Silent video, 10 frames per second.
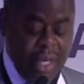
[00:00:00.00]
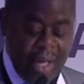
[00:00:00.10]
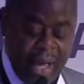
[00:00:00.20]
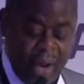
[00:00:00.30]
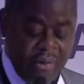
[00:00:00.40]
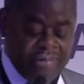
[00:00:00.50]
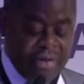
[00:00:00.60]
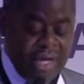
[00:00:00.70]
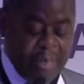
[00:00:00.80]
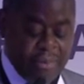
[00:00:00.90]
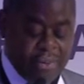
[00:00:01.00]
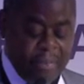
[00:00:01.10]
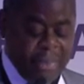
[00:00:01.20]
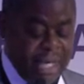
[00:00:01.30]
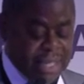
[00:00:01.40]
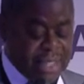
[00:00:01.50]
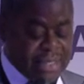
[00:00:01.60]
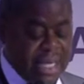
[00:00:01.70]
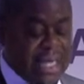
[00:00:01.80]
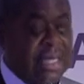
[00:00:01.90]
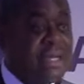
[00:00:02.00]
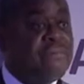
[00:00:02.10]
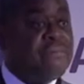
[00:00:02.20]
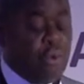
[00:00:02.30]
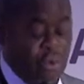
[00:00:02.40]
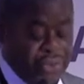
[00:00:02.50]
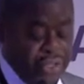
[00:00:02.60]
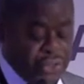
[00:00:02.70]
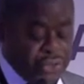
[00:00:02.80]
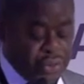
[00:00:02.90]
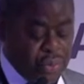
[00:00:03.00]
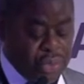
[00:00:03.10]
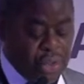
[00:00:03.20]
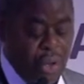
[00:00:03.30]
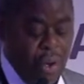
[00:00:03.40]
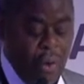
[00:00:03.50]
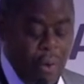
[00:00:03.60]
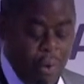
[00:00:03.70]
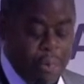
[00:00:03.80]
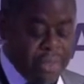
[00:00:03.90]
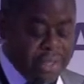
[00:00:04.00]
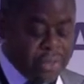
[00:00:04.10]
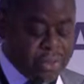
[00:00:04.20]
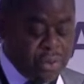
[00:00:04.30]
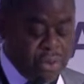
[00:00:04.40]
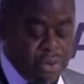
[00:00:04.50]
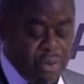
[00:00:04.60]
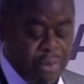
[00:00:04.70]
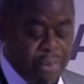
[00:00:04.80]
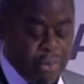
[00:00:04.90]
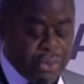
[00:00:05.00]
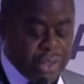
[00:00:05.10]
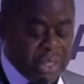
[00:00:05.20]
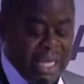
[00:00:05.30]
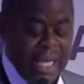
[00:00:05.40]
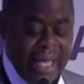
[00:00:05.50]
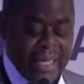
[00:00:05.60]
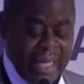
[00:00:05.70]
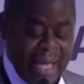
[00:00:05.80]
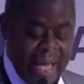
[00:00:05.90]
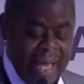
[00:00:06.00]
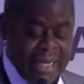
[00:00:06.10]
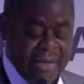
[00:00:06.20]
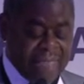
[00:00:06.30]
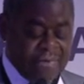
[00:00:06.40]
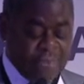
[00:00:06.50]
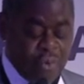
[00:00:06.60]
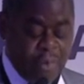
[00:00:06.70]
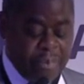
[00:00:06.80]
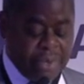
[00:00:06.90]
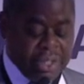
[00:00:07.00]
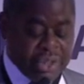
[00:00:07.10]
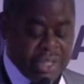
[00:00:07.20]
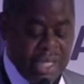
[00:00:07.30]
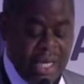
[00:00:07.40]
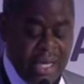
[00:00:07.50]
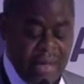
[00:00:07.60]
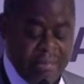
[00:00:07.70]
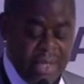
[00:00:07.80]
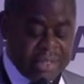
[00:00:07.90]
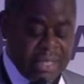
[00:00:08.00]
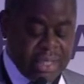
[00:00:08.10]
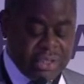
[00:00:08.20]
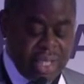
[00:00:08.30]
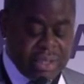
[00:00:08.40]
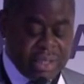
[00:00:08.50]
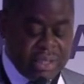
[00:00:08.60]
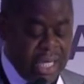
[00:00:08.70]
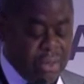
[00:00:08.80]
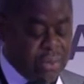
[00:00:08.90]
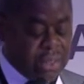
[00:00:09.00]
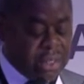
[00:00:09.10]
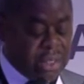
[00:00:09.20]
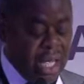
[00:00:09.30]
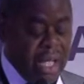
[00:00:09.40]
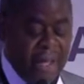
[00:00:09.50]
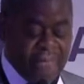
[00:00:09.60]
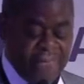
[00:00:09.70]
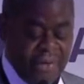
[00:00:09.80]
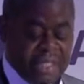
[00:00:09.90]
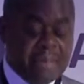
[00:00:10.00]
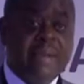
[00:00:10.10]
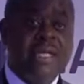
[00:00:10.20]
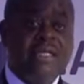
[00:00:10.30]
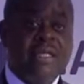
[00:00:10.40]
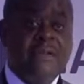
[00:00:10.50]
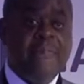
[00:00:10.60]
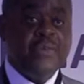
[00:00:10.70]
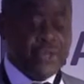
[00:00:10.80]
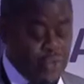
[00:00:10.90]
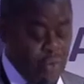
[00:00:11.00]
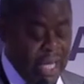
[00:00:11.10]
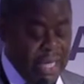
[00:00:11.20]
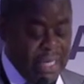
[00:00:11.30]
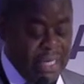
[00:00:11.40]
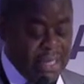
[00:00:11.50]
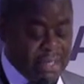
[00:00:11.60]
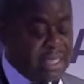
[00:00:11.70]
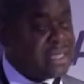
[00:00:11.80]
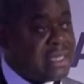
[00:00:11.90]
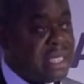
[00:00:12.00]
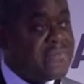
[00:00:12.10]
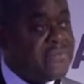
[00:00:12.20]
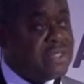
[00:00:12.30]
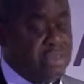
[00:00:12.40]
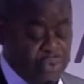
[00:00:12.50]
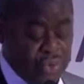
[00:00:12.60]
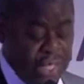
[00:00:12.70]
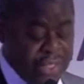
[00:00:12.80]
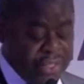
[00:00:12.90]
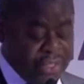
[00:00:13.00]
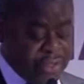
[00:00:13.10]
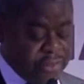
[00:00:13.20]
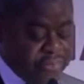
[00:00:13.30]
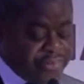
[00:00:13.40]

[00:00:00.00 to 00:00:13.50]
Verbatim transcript: However, a proper understanding of all the issues openness to new approaches and a high level of cooperation amongst and exchanges stakeholders are fundamental to any successful demutualization.